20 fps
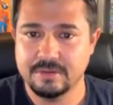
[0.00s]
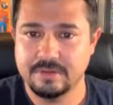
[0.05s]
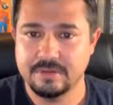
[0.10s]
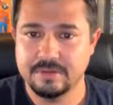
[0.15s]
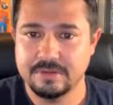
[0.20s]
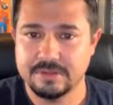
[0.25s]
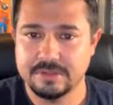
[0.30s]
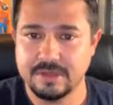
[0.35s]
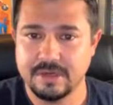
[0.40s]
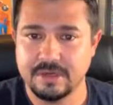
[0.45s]

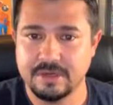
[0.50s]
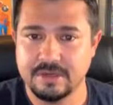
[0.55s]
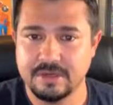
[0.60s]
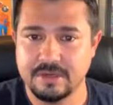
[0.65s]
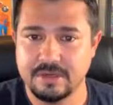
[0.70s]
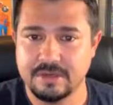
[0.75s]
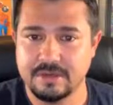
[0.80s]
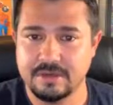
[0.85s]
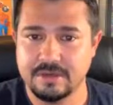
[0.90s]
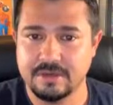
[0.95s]
Sorry, I
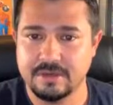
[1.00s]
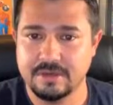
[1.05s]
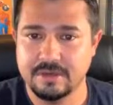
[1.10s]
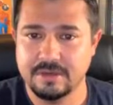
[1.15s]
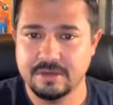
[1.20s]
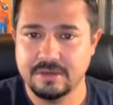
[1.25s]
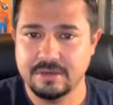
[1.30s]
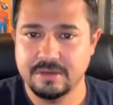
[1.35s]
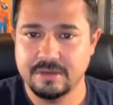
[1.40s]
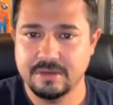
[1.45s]
didn't hear.
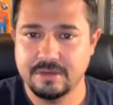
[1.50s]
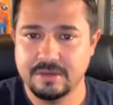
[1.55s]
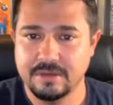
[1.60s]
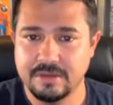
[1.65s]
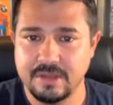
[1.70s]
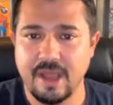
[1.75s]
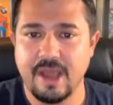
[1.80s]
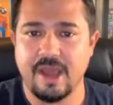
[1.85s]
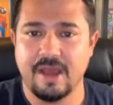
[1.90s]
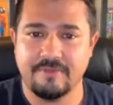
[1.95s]

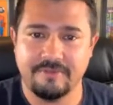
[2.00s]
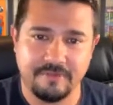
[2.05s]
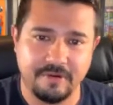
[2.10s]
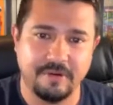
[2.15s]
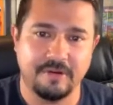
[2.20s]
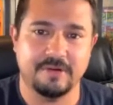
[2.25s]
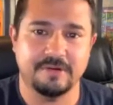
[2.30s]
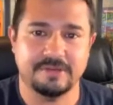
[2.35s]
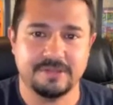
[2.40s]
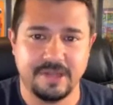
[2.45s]
Yeah, of
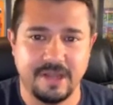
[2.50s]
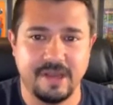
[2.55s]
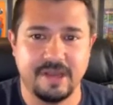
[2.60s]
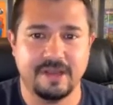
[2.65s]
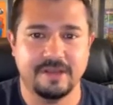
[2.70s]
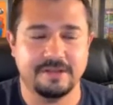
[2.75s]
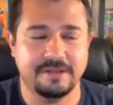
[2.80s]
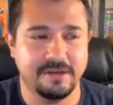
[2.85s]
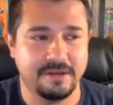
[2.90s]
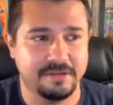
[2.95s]
course.
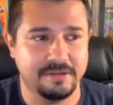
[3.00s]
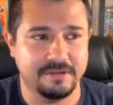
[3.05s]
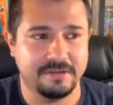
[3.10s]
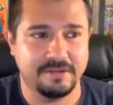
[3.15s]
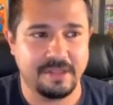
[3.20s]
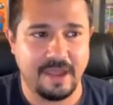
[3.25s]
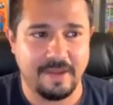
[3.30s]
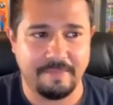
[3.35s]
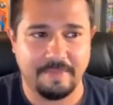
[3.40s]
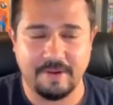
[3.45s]
Yeah, no,
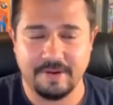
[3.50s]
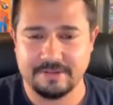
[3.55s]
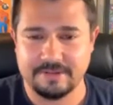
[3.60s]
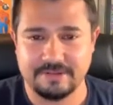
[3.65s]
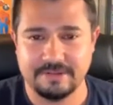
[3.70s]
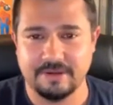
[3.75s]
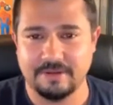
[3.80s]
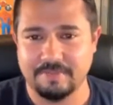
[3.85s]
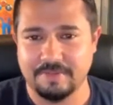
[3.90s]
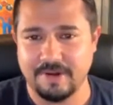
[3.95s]
that
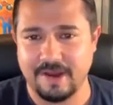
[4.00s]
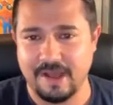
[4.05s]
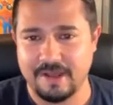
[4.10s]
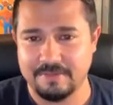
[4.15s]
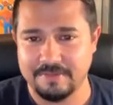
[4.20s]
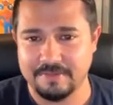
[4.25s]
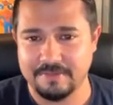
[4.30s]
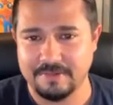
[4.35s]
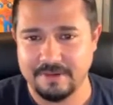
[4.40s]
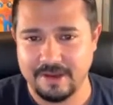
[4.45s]
part's no
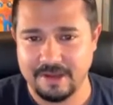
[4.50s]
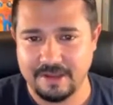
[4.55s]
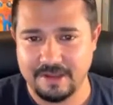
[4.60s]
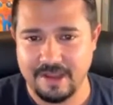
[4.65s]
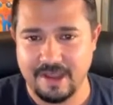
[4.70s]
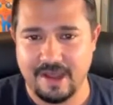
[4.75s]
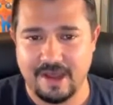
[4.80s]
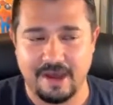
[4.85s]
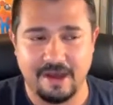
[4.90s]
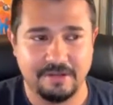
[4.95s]
problem, Greg.
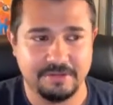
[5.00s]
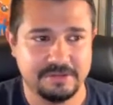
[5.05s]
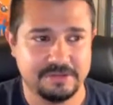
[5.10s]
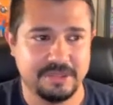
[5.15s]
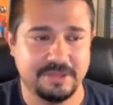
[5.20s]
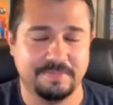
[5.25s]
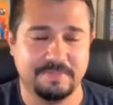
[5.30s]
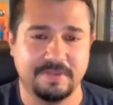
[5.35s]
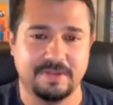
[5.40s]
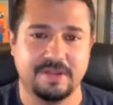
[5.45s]
Yeah, I'll
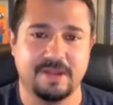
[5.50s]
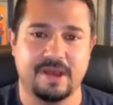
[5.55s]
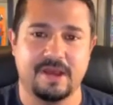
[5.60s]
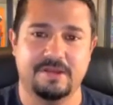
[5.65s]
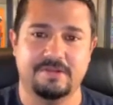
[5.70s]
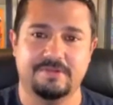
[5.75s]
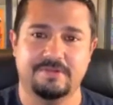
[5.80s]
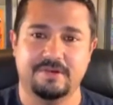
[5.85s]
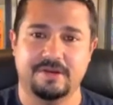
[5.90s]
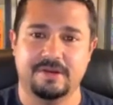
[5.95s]
chip in the
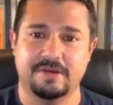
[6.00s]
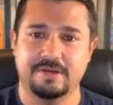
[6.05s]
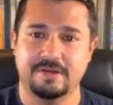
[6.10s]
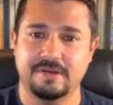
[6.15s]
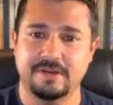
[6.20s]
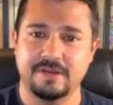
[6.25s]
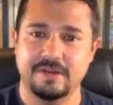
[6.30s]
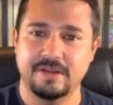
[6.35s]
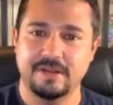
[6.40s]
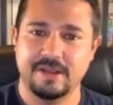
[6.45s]
100,
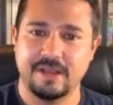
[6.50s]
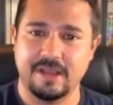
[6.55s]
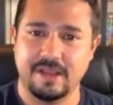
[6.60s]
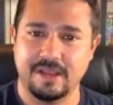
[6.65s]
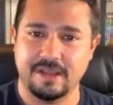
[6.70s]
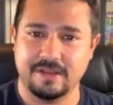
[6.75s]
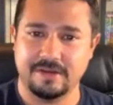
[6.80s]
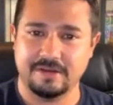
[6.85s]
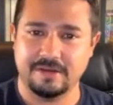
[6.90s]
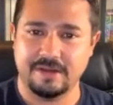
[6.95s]

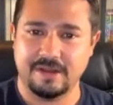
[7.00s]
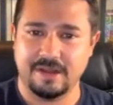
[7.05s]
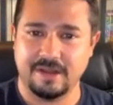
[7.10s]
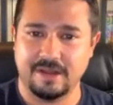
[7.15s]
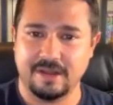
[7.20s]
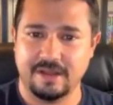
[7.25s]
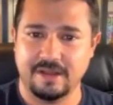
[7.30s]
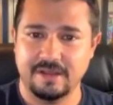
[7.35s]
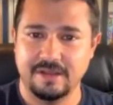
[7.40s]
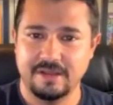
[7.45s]
and
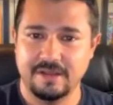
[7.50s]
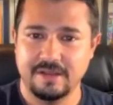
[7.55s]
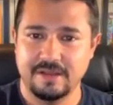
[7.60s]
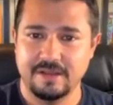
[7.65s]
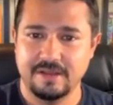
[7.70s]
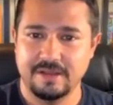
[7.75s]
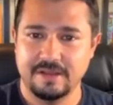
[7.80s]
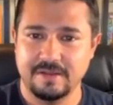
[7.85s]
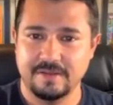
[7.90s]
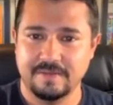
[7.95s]

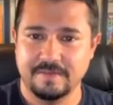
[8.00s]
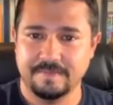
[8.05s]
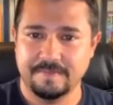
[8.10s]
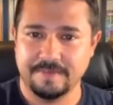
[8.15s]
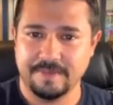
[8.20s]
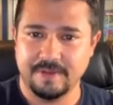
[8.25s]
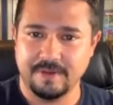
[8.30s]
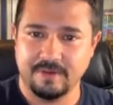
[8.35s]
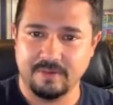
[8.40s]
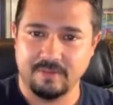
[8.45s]

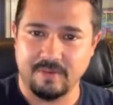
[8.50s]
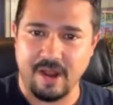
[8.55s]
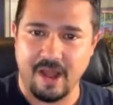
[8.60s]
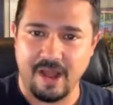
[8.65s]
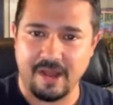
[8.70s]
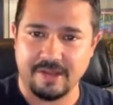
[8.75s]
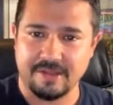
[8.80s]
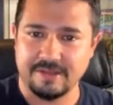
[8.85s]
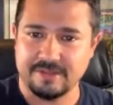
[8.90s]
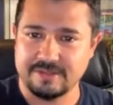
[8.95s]

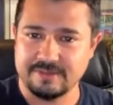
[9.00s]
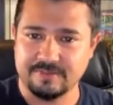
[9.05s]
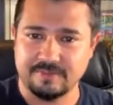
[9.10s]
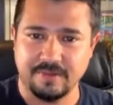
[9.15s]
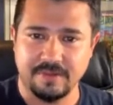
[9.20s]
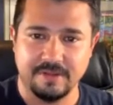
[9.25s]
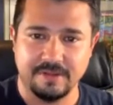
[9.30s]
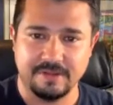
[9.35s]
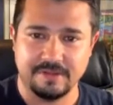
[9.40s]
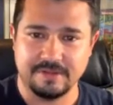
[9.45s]
Rock is
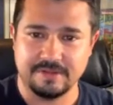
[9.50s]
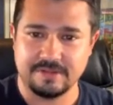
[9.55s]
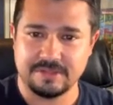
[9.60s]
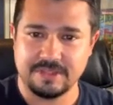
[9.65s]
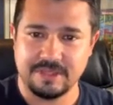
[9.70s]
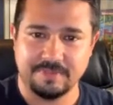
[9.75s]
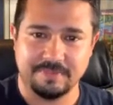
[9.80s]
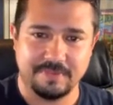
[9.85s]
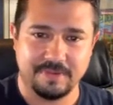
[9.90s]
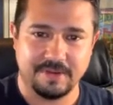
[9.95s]
willing to
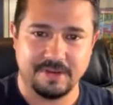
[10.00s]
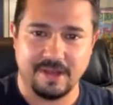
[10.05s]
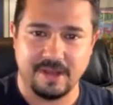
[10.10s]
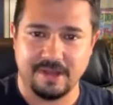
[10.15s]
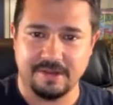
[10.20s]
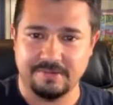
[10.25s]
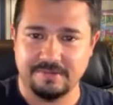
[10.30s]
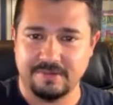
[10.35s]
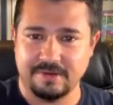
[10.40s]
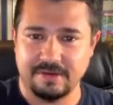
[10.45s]
chip in
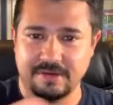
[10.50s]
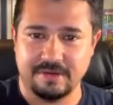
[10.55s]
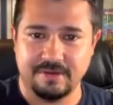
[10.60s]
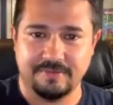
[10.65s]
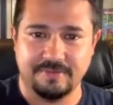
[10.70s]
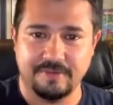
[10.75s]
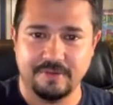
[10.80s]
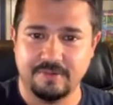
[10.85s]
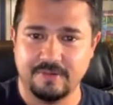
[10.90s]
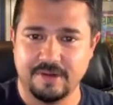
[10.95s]
100
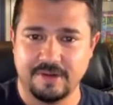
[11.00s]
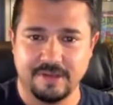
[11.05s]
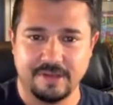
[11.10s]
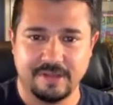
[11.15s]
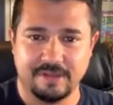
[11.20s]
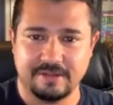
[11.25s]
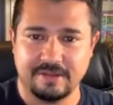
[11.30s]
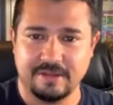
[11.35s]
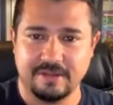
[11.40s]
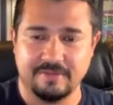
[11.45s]
if you want to
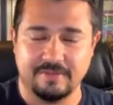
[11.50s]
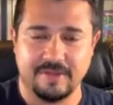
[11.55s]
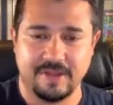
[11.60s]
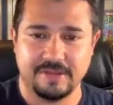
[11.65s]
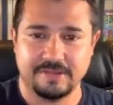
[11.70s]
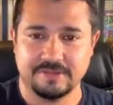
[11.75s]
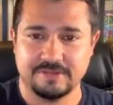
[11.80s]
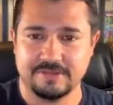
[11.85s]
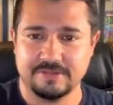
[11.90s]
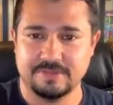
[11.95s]
get the
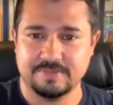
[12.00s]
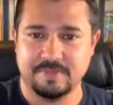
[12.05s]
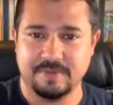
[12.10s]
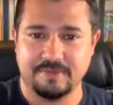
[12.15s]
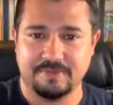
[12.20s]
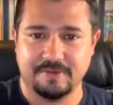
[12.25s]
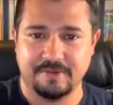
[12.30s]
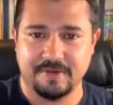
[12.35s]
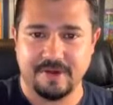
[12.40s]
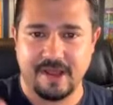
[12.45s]
Avengers.
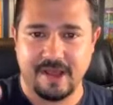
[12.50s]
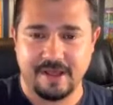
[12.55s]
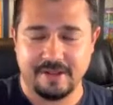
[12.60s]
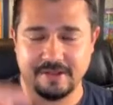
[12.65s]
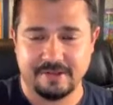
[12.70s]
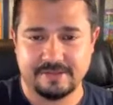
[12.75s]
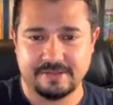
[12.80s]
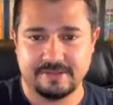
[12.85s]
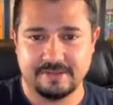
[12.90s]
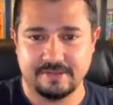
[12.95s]
But for now,
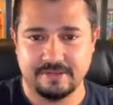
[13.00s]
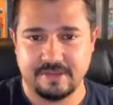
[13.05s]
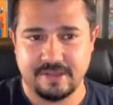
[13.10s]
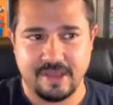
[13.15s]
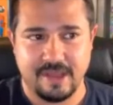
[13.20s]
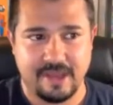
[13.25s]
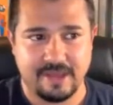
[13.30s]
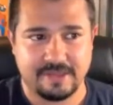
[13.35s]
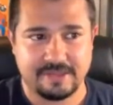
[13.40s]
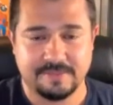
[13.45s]
let's do
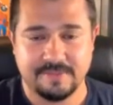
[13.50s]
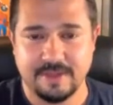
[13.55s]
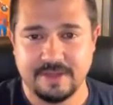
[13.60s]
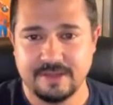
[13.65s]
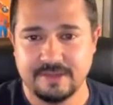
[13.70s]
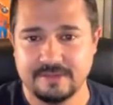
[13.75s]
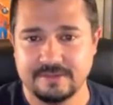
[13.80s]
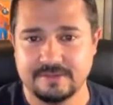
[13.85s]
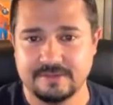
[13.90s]
the X-Men.